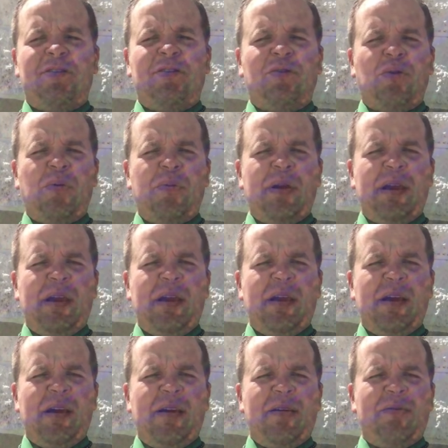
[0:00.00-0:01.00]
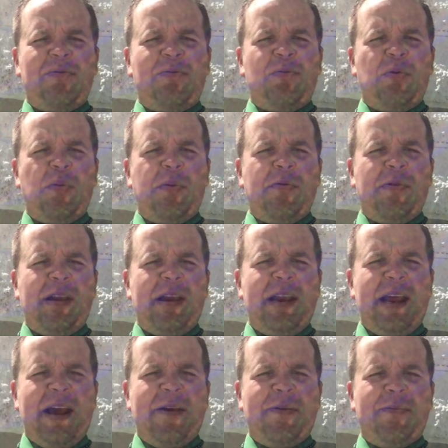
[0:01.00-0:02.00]
will be written
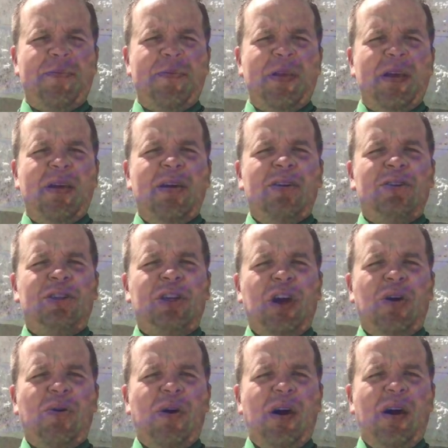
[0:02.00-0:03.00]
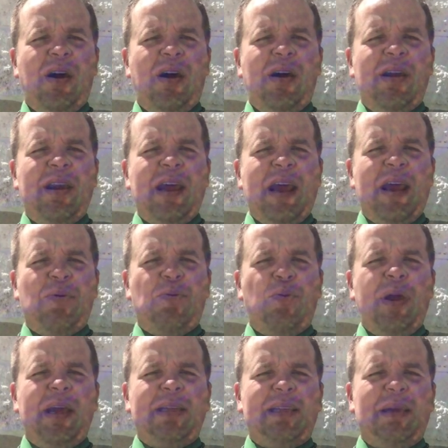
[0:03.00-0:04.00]
down. So on a
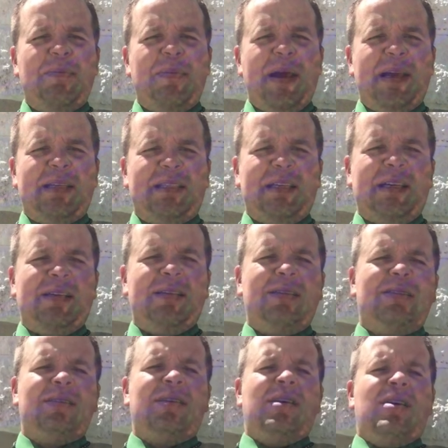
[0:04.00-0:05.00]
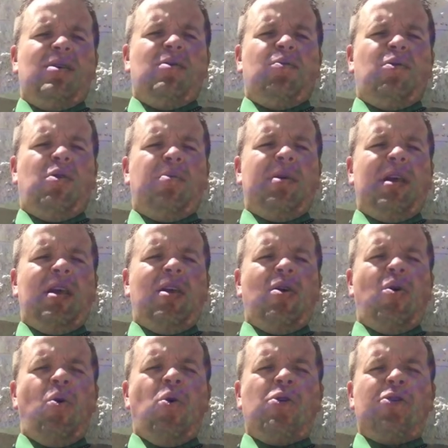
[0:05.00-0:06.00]
weekly basis, we'll be
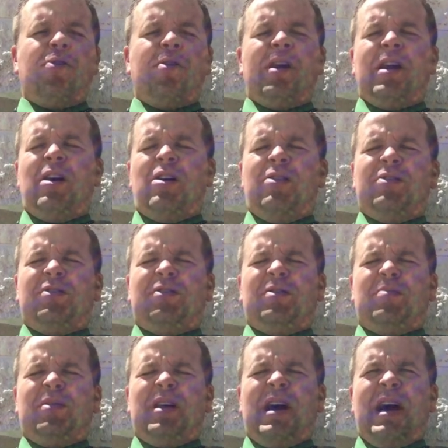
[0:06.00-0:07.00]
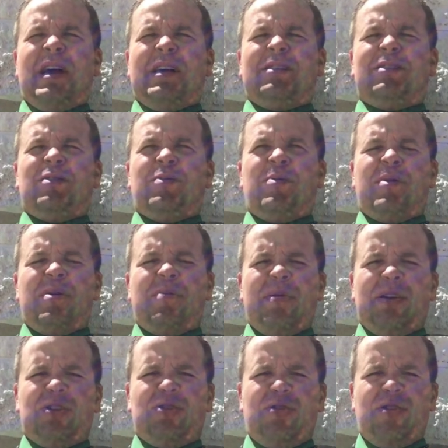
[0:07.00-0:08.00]
ordering all the supplies. So we want to
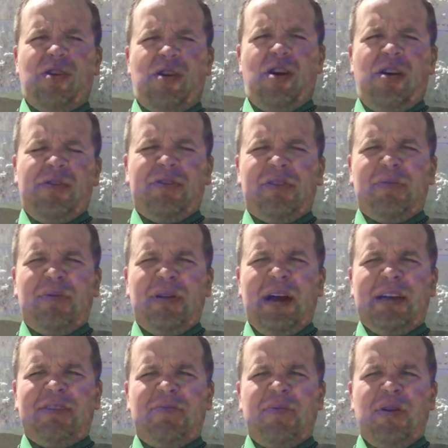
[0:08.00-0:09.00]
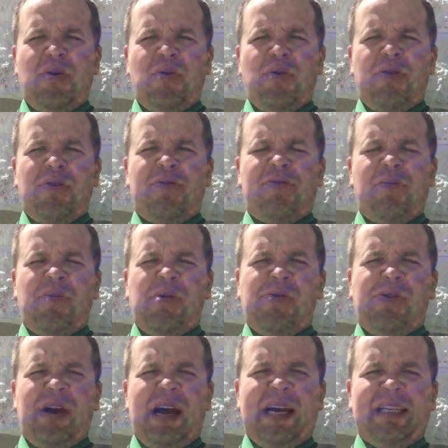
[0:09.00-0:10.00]
make sure that all the supplies have been ordered for
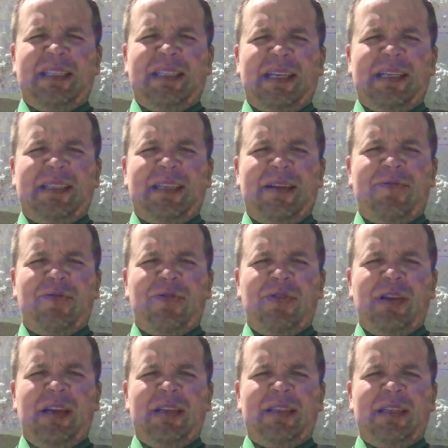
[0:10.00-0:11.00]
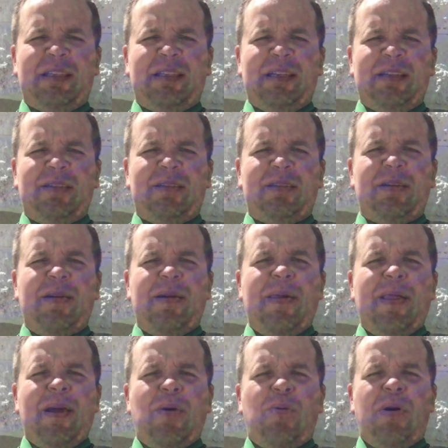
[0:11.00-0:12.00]
both the hygienist and for the assistants.
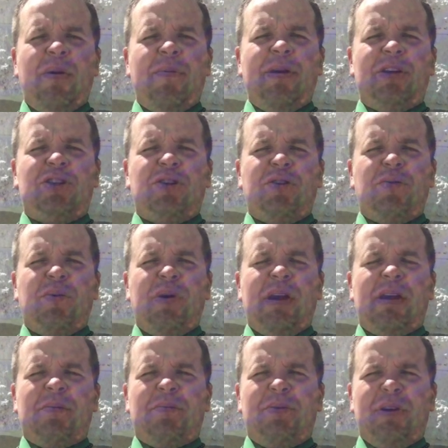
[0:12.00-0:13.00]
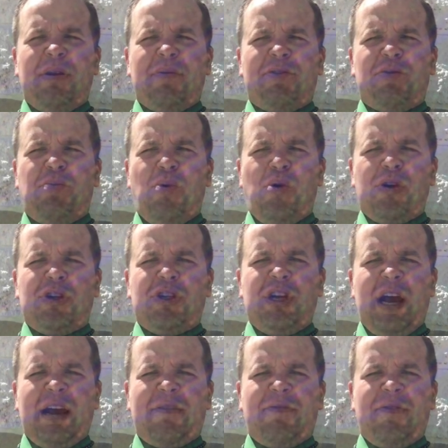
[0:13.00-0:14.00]
We want to make sure that we complete a spore
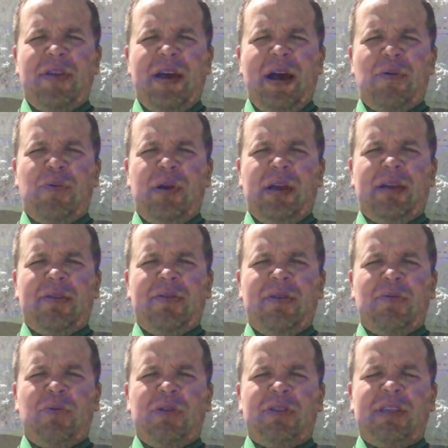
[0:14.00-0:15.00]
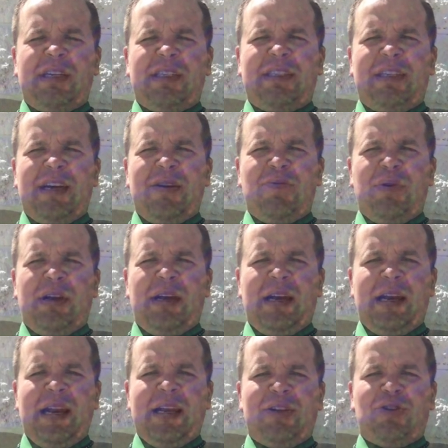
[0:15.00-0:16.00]
check for that week, and then once that's done, we can
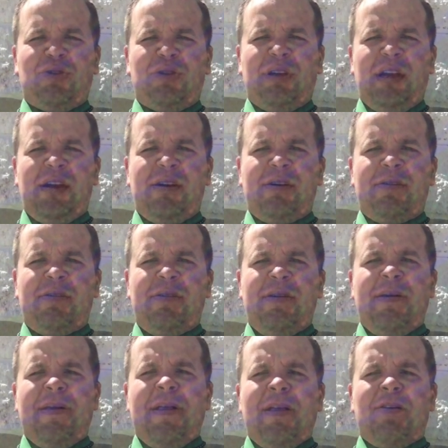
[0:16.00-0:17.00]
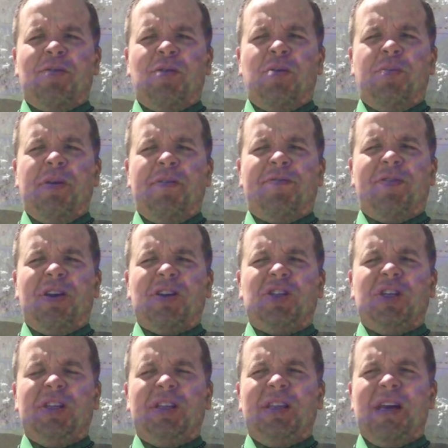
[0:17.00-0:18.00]
initial here. We'll be
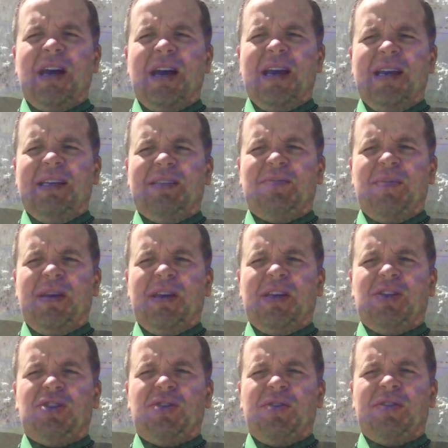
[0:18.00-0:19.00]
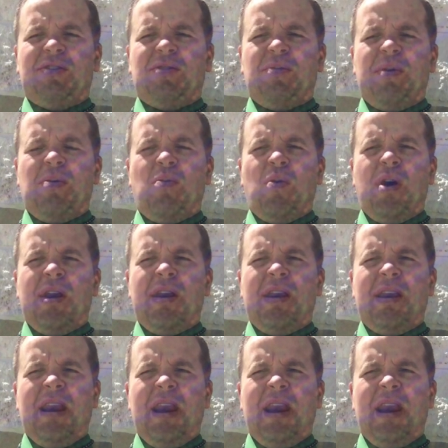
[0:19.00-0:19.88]
flushing the lines, making sure this will be one